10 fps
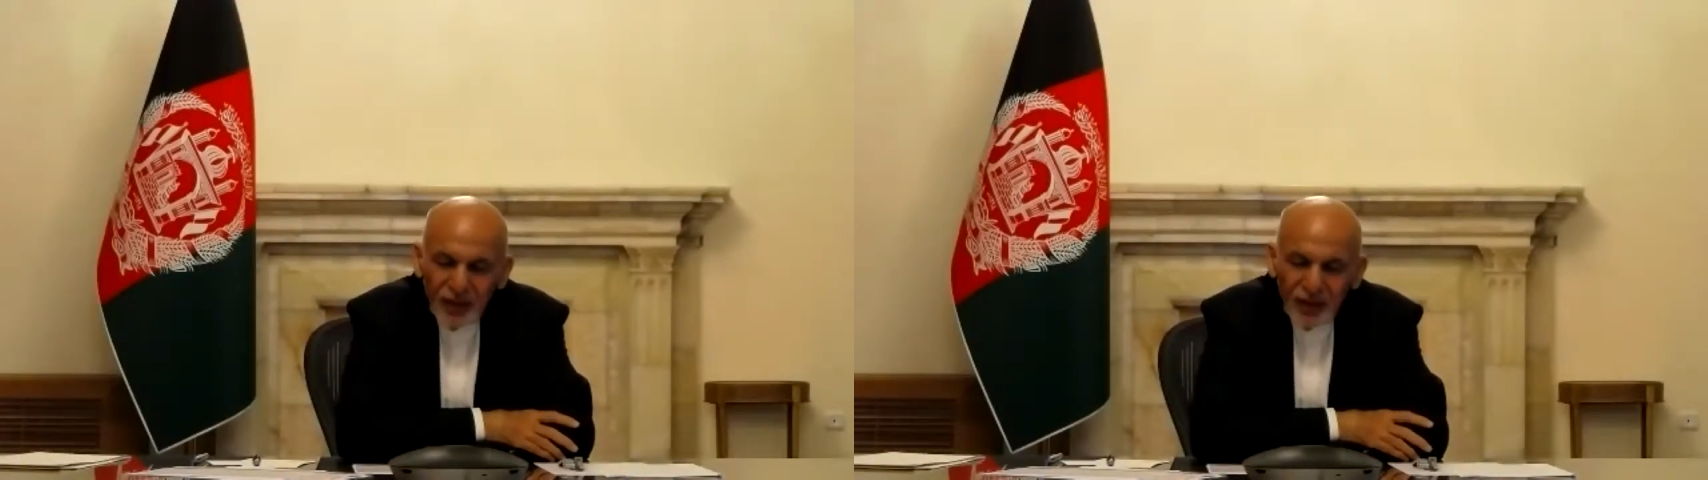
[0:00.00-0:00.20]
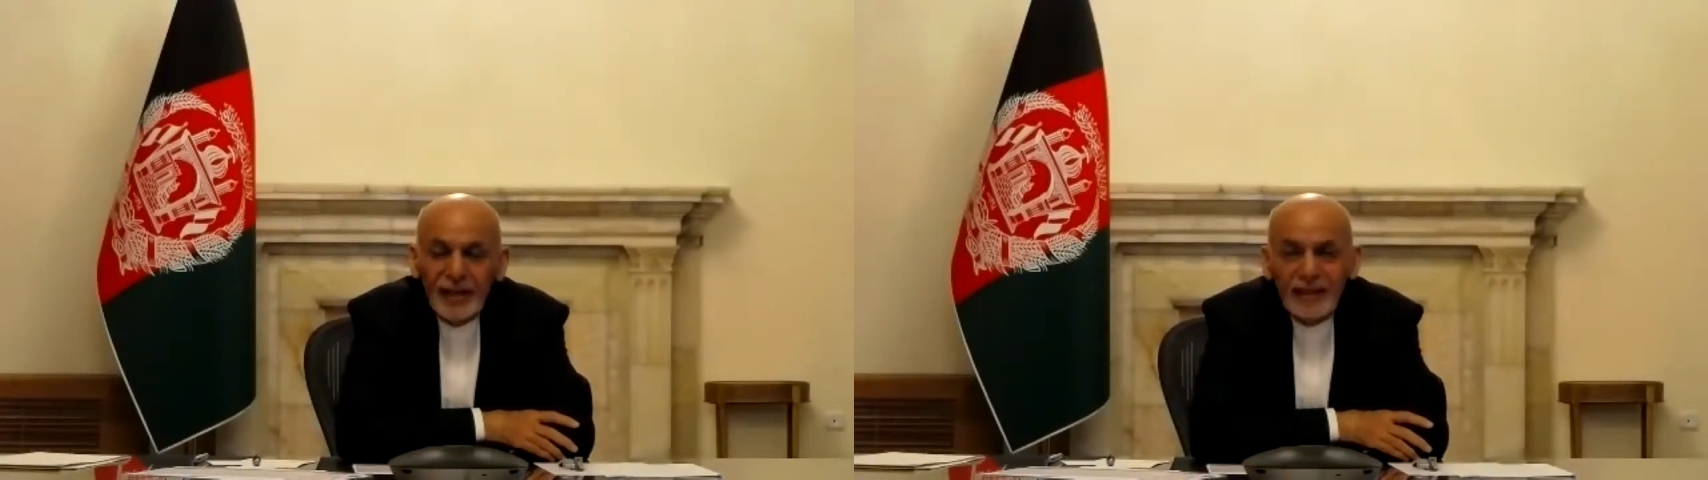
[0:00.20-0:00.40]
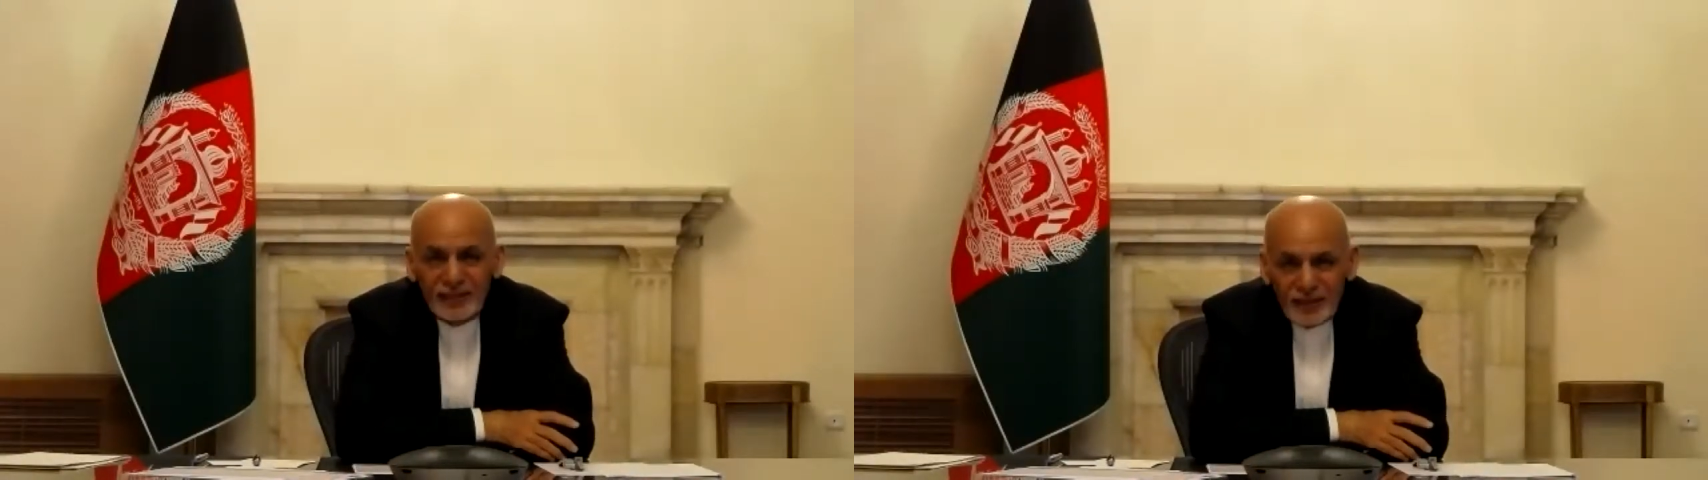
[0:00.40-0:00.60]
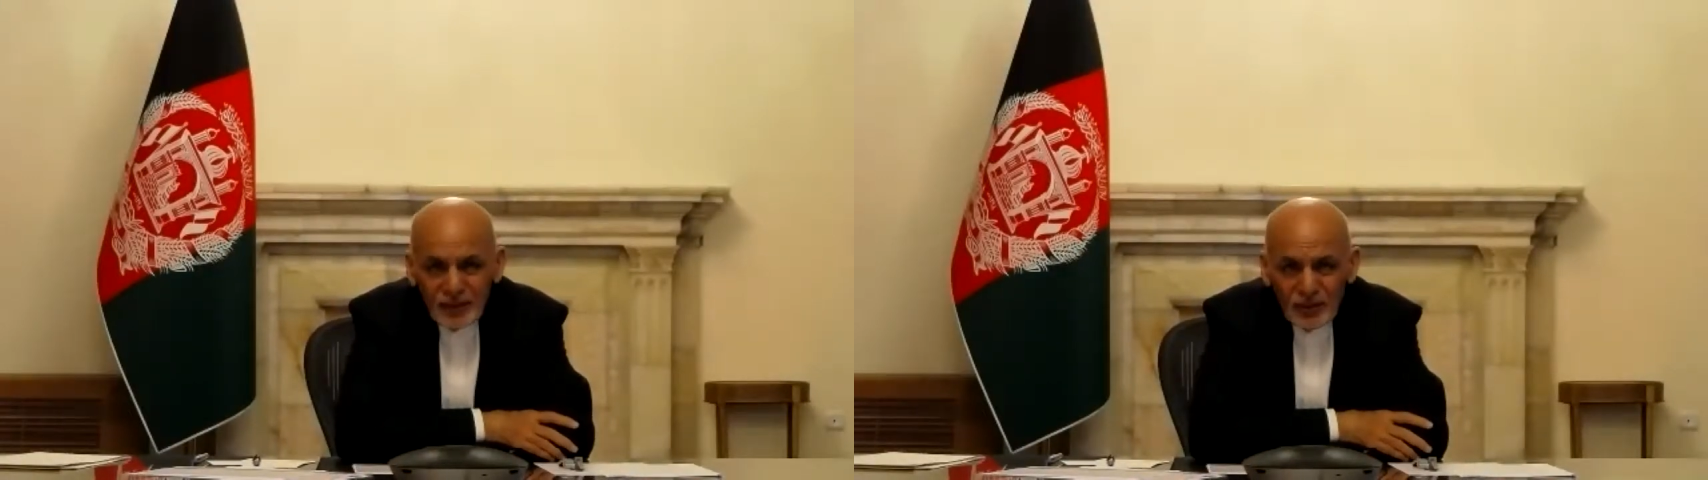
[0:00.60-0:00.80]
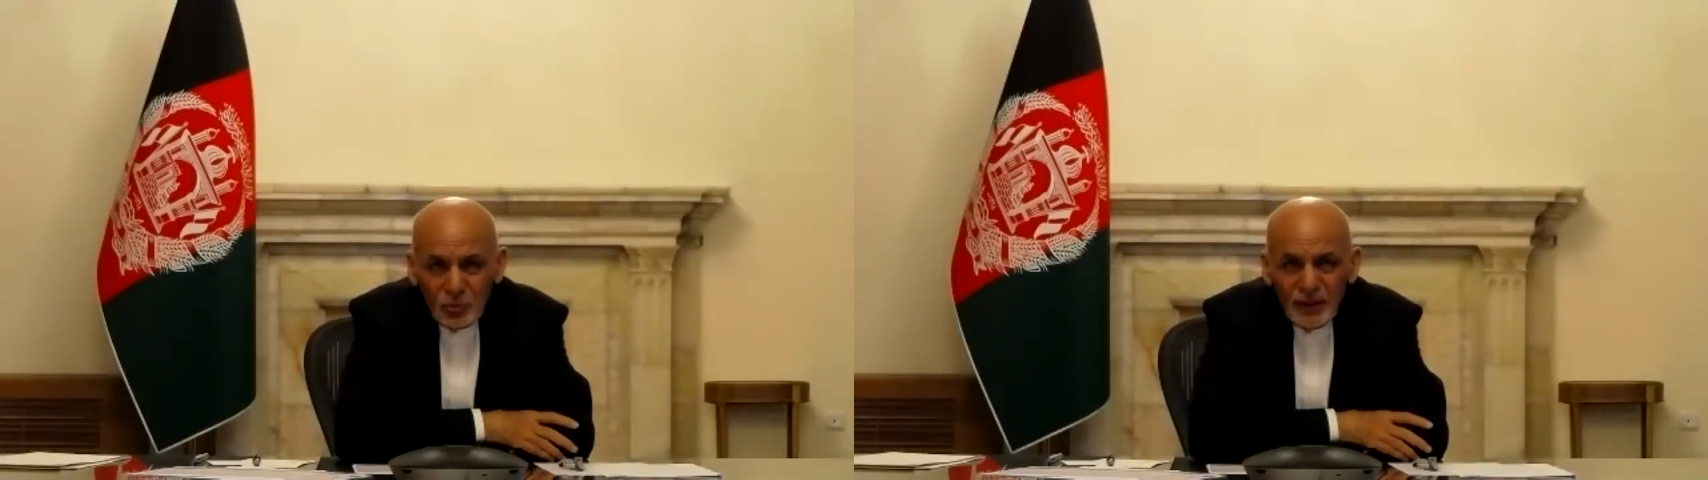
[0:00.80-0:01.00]
Yes,
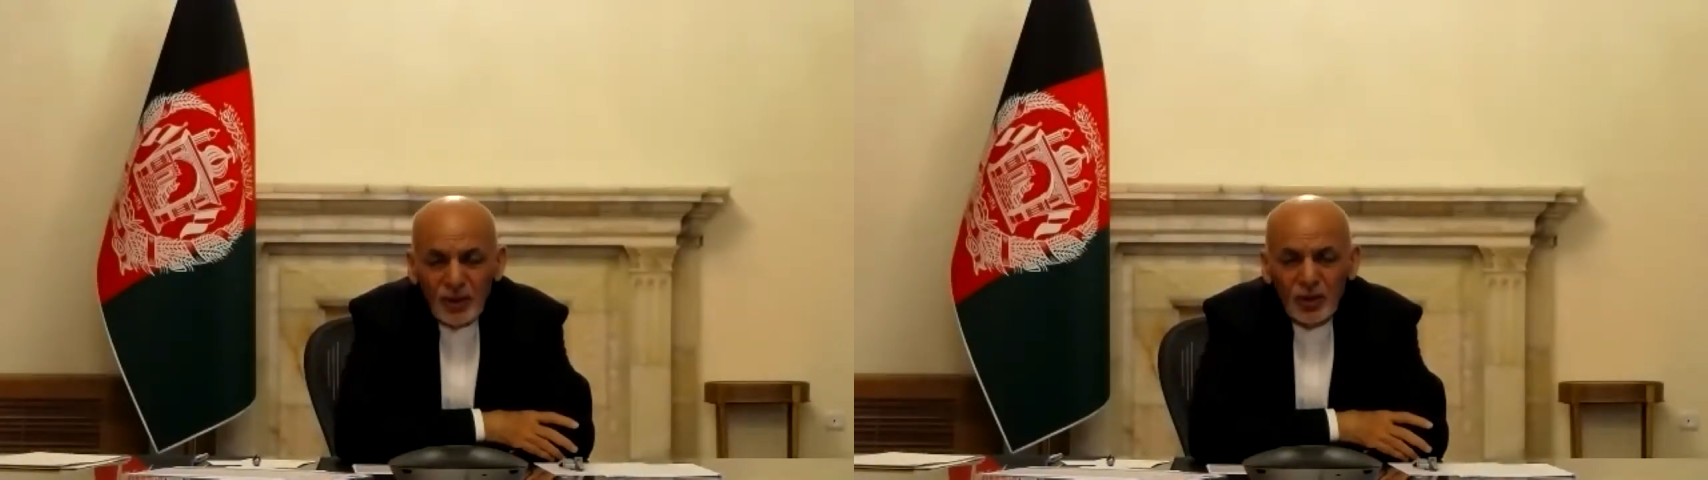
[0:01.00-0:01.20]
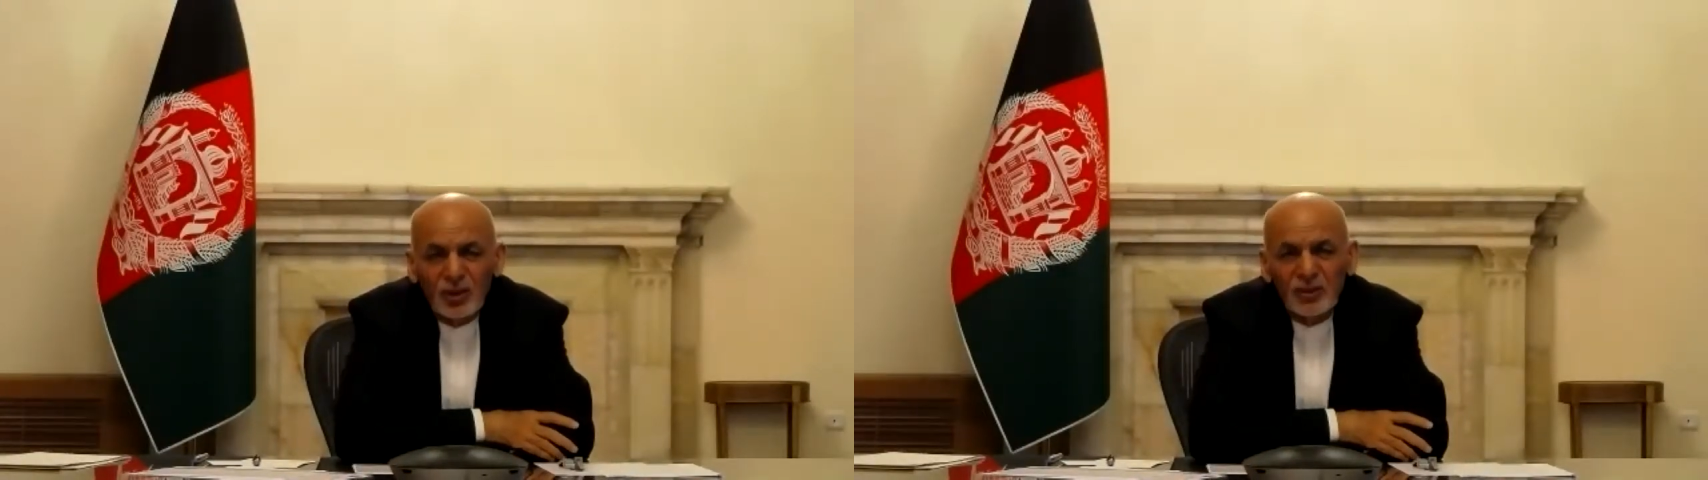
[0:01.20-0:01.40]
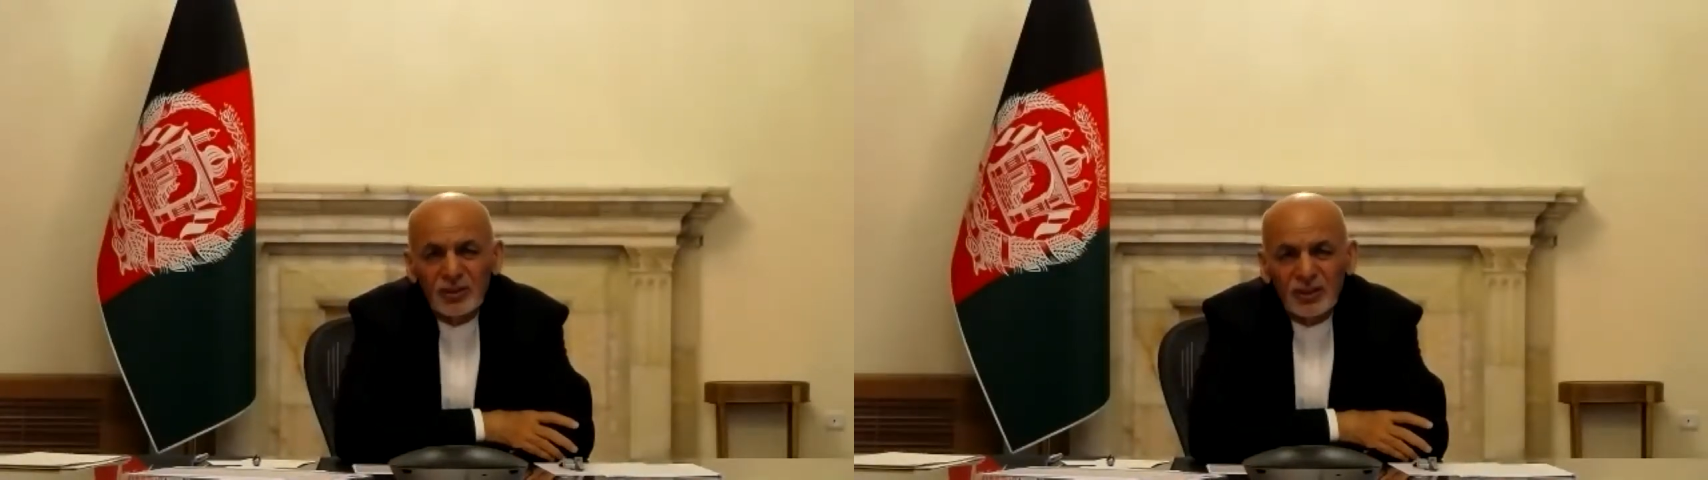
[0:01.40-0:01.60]
we are